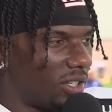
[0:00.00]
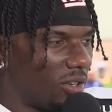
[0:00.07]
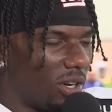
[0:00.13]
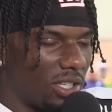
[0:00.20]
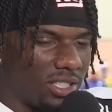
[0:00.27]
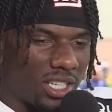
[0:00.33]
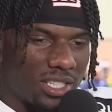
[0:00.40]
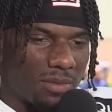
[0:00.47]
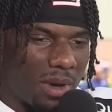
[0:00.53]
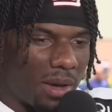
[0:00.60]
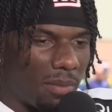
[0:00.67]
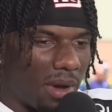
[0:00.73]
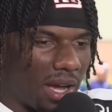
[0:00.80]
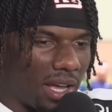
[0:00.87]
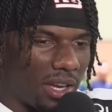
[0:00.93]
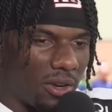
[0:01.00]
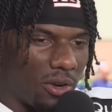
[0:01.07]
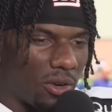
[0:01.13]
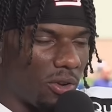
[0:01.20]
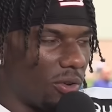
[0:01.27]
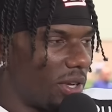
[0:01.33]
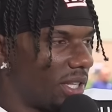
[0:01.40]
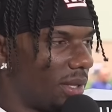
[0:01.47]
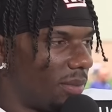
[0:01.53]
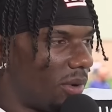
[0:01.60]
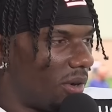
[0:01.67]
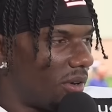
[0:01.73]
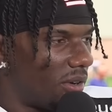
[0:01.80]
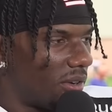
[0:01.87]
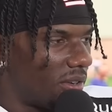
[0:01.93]
you know adjust my body or go get the
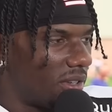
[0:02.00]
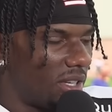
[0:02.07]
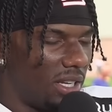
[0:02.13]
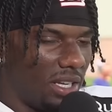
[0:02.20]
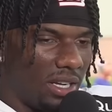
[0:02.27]
ball.